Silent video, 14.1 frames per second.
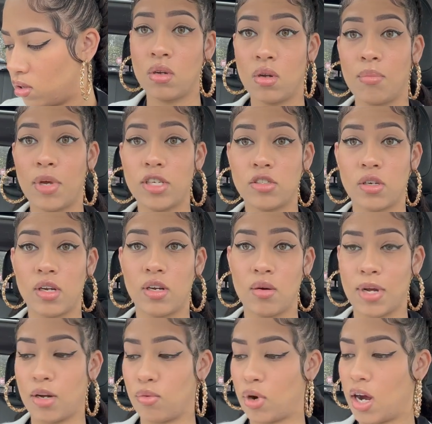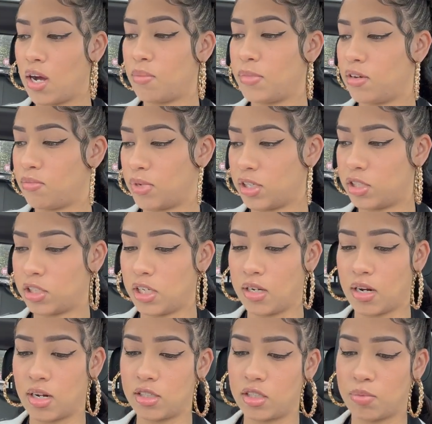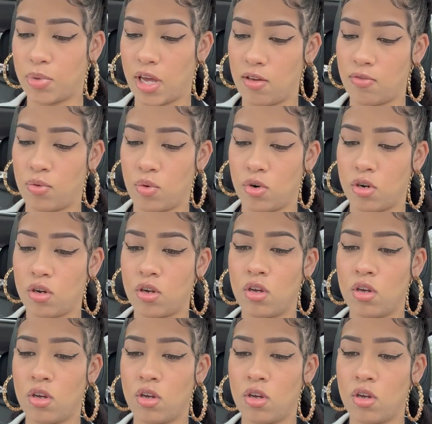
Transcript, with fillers: Make sure ain't nobody robbed me of my shit that I just paid for